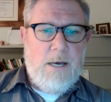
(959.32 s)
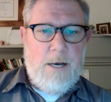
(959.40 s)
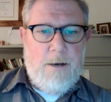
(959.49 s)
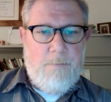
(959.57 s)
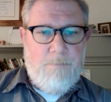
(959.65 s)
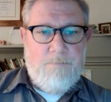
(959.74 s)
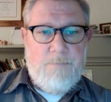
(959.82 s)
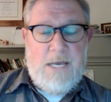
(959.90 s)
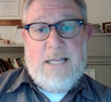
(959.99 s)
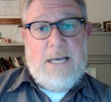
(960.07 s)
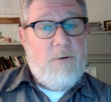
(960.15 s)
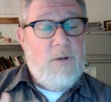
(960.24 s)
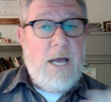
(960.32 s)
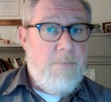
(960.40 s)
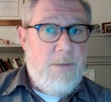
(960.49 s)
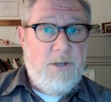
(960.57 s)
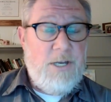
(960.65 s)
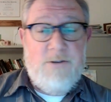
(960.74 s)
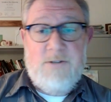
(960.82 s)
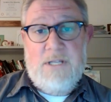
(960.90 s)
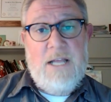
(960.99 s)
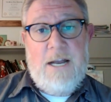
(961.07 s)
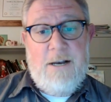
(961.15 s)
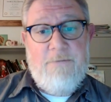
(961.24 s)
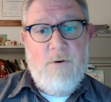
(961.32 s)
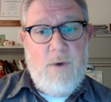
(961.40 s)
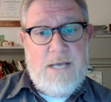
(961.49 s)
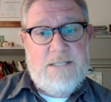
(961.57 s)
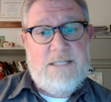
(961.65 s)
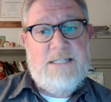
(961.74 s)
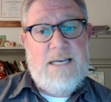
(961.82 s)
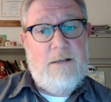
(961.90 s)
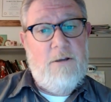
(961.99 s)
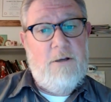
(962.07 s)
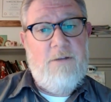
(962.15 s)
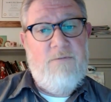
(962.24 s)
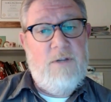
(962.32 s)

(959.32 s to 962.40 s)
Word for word: Um, and like reliability, there's a lot of different ways to take a look at